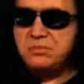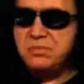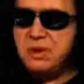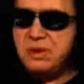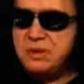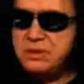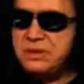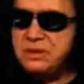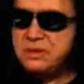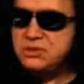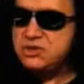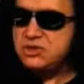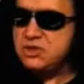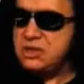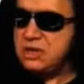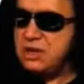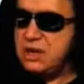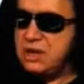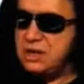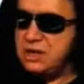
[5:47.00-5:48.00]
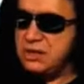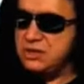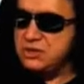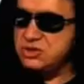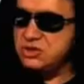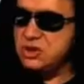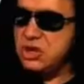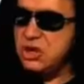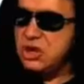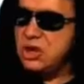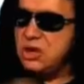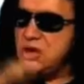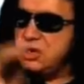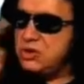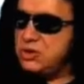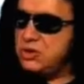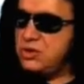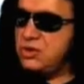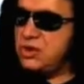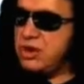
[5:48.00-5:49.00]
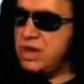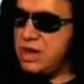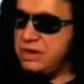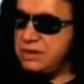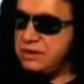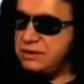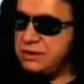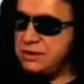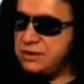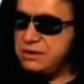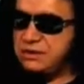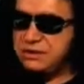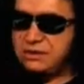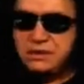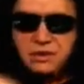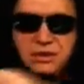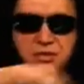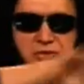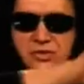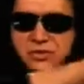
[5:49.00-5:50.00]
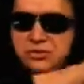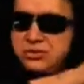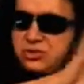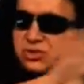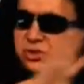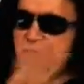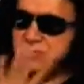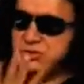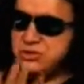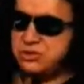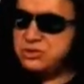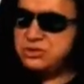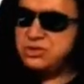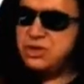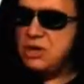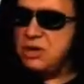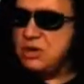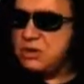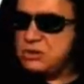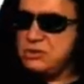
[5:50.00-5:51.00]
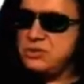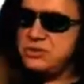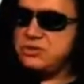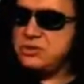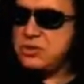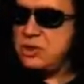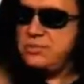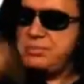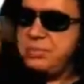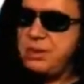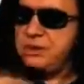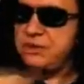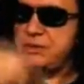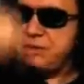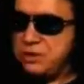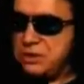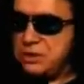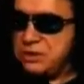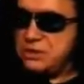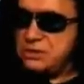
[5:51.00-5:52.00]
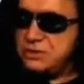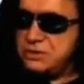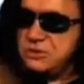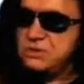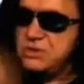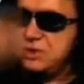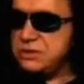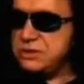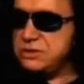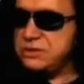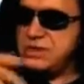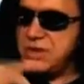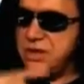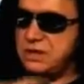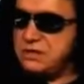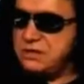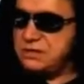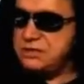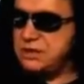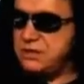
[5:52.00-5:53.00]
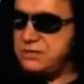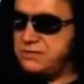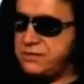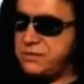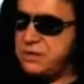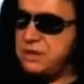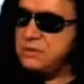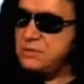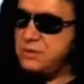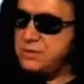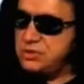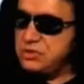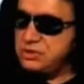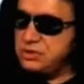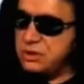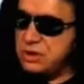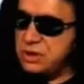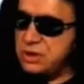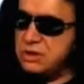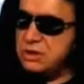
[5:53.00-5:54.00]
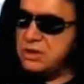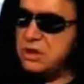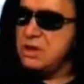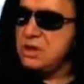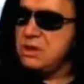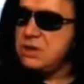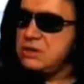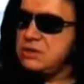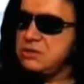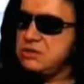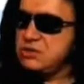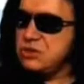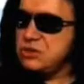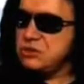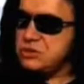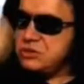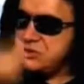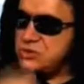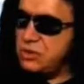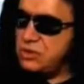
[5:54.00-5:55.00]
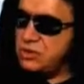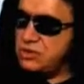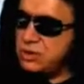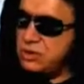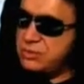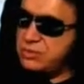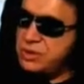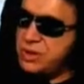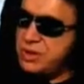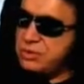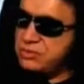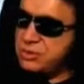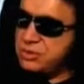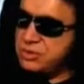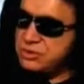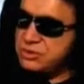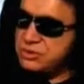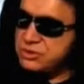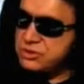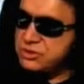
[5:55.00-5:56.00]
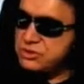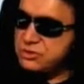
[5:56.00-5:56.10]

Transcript: Money is the gauge. You're an athlete, here are the judges, you'll jump on your heel, do all this kind of stuff, and then when you're done, mm-hmm. judges hold up numbers.